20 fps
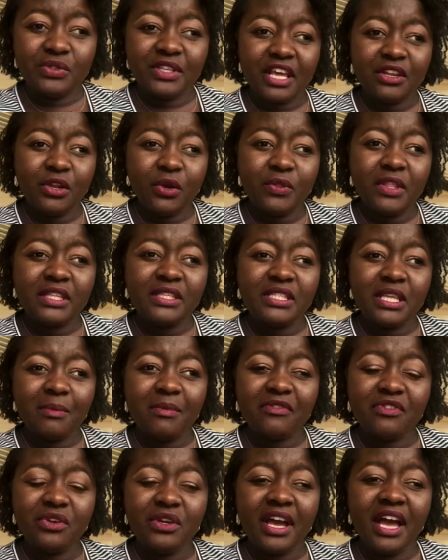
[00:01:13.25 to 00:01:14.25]
I know that some
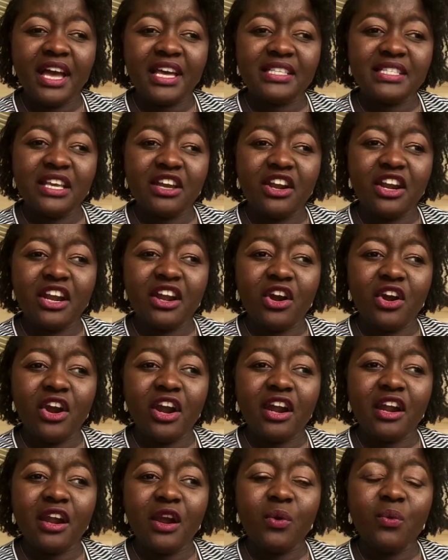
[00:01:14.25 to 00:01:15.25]
of you guys
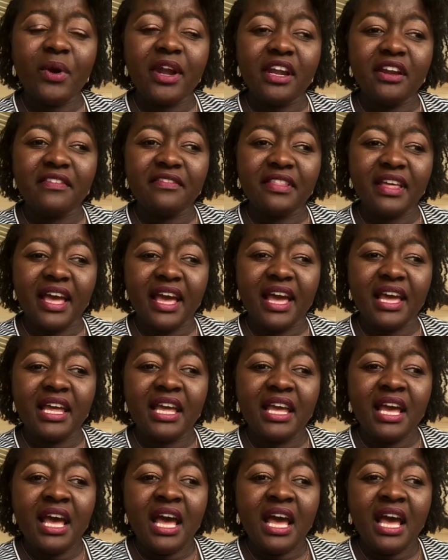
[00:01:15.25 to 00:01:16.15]
are aware of that.